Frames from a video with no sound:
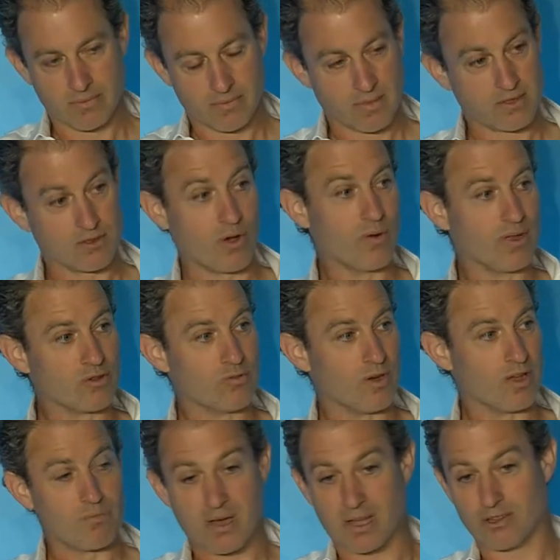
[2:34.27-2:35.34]
So I went to my
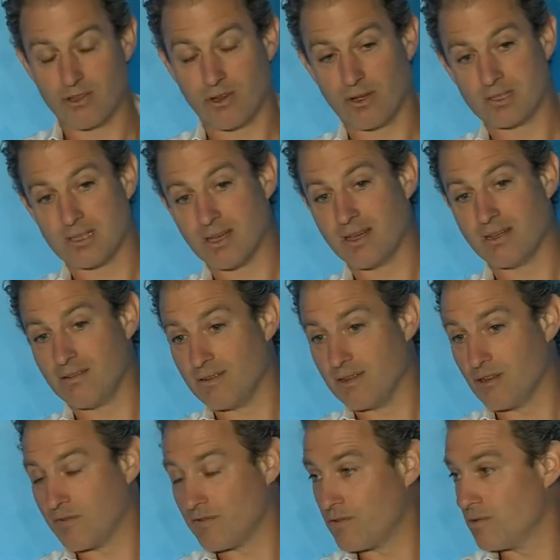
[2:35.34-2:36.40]
partner, I said, in
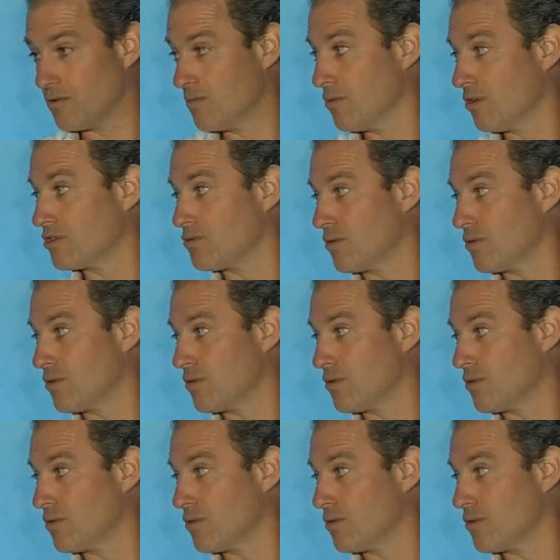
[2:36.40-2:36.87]
a few months,